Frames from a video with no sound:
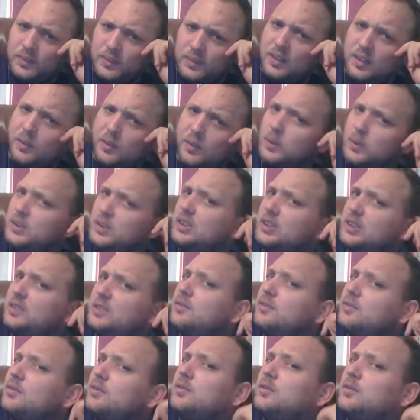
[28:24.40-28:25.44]
and the
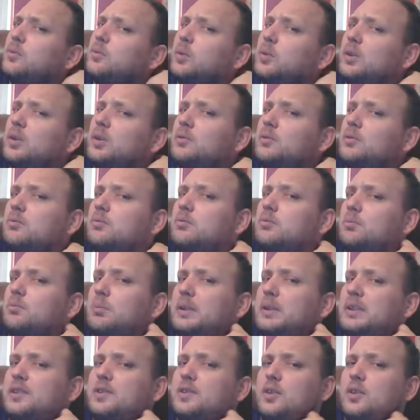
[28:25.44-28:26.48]
widget wouldn't
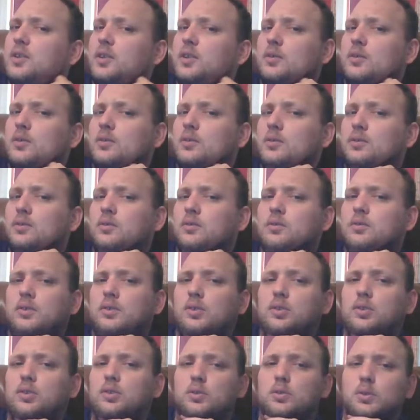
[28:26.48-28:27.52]
be so
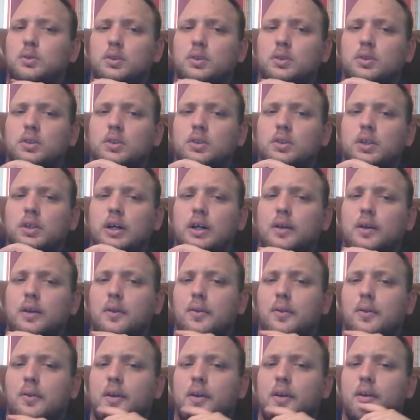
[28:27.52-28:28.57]
cool, I
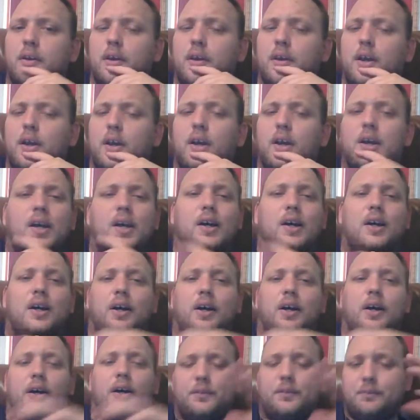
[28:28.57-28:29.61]
don't think.
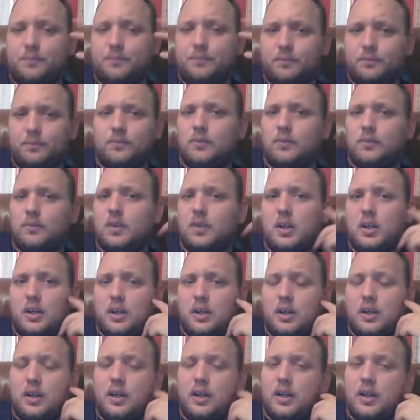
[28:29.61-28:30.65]
Uh,
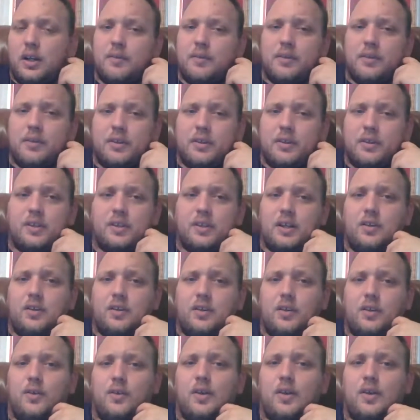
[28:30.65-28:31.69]
I'd have it as a
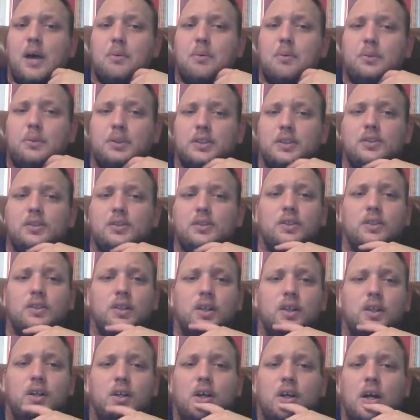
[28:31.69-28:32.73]
standalone app. Just
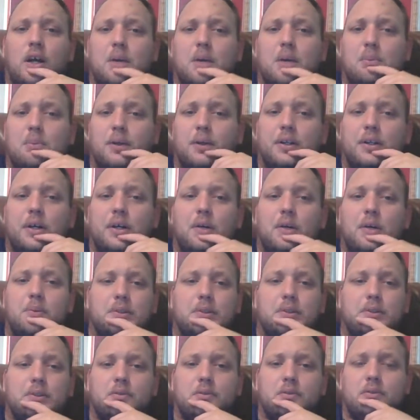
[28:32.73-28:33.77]
I'd bring it up
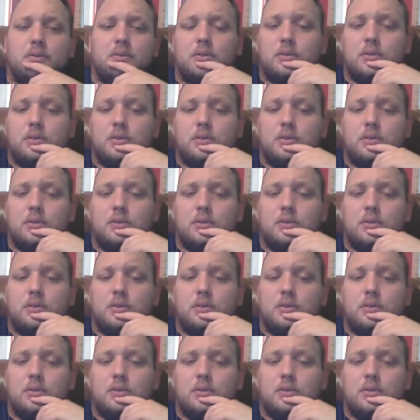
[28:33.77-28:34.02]
and